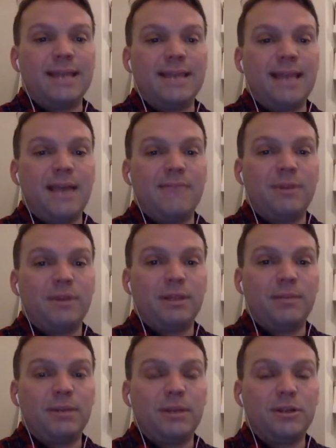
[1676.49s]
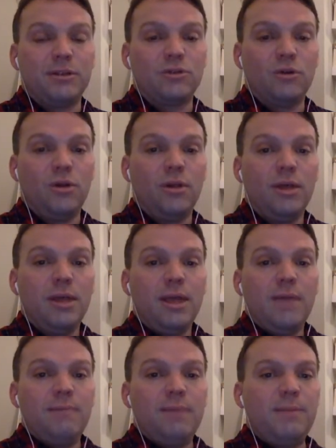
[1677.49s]
they have very limited control.
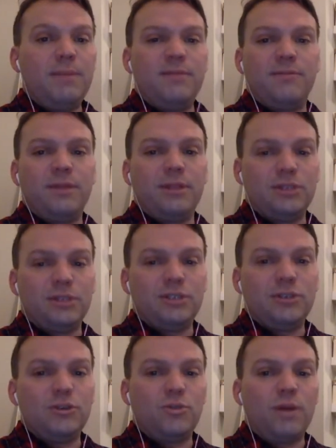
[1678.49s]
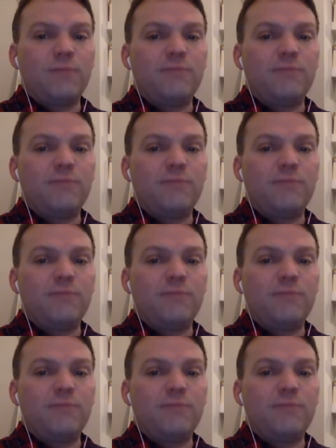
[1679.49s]
Maybe they can just use one